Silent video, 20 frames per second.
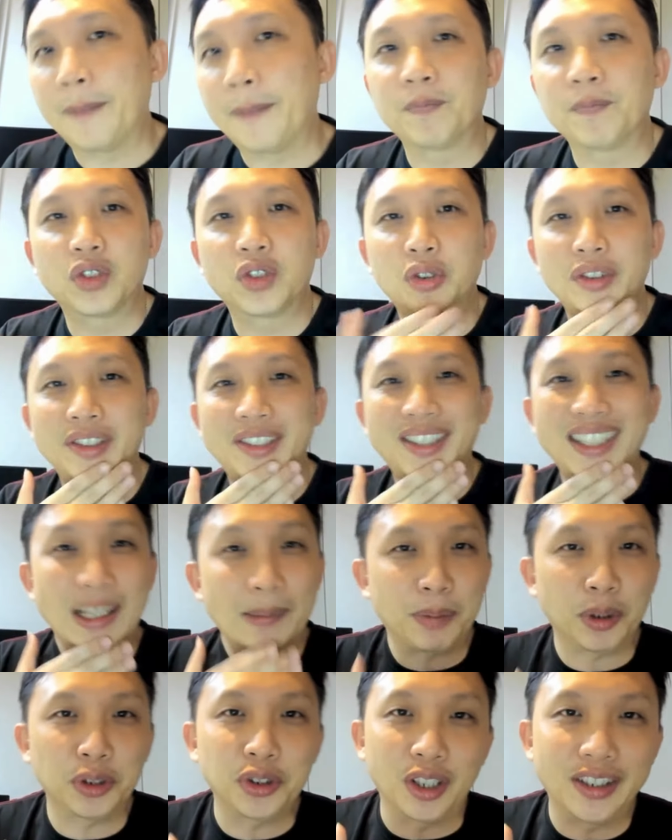So
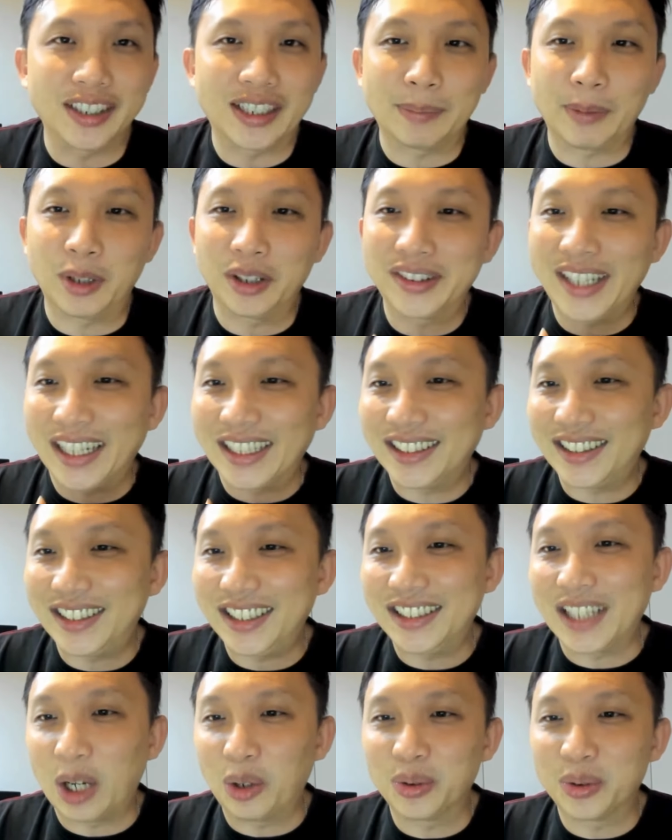Singapore dollars about
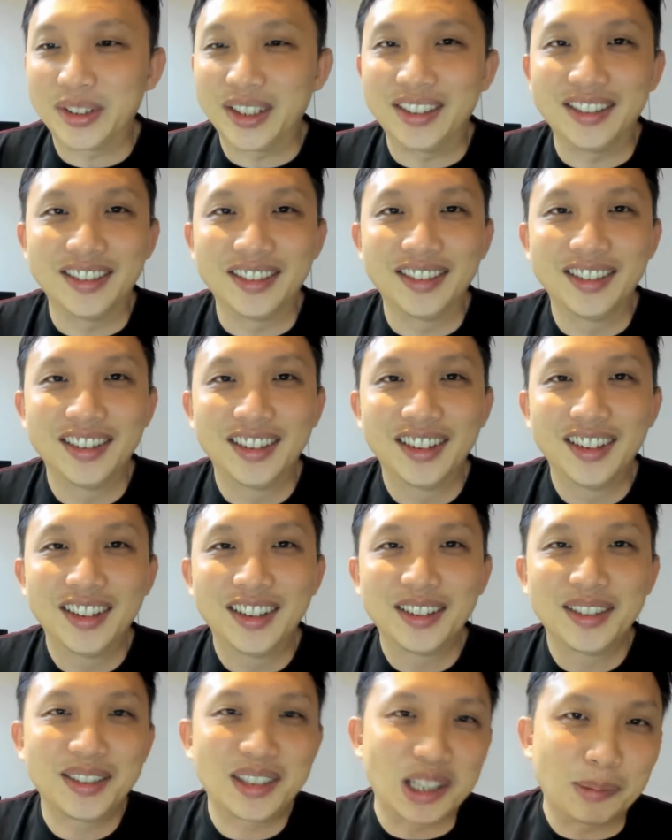90,000
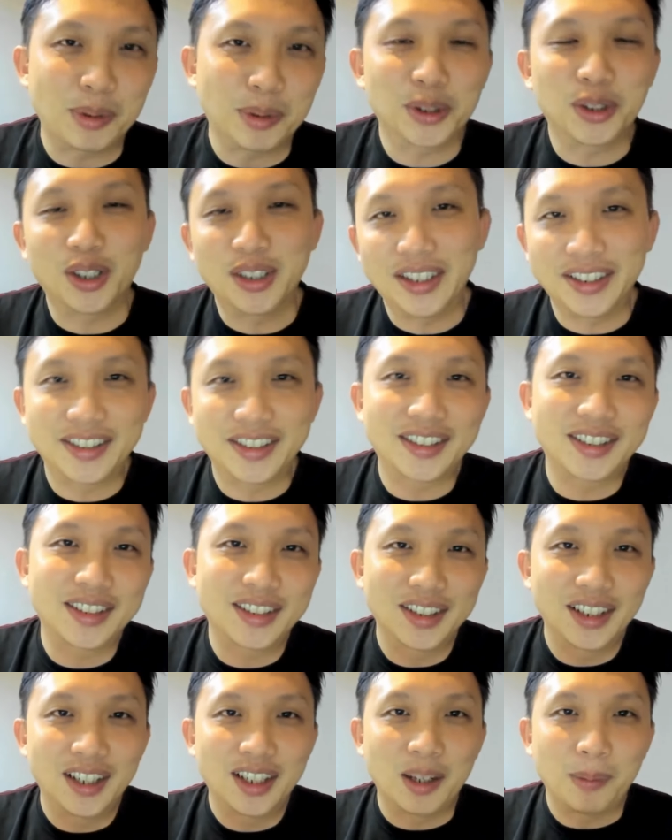Singapore dollars
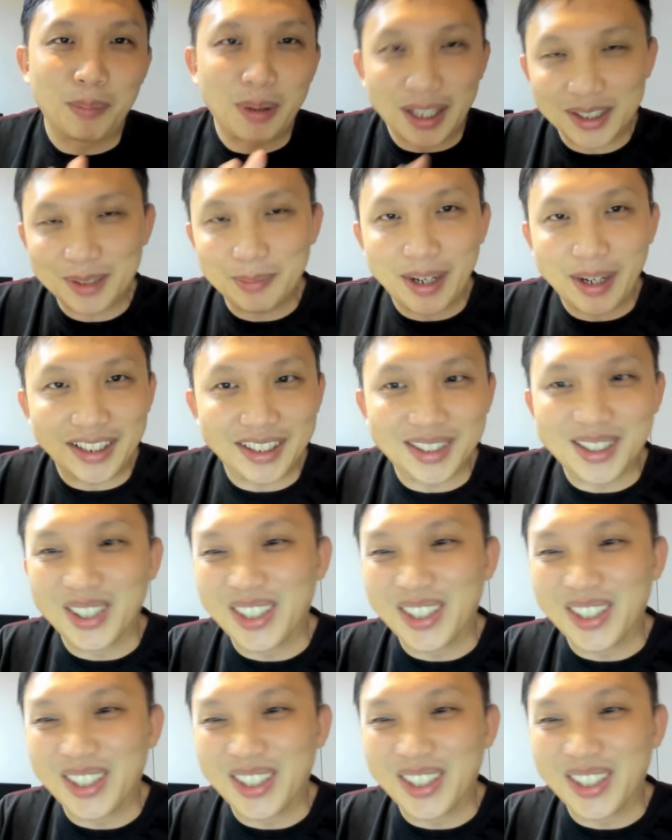plus minus.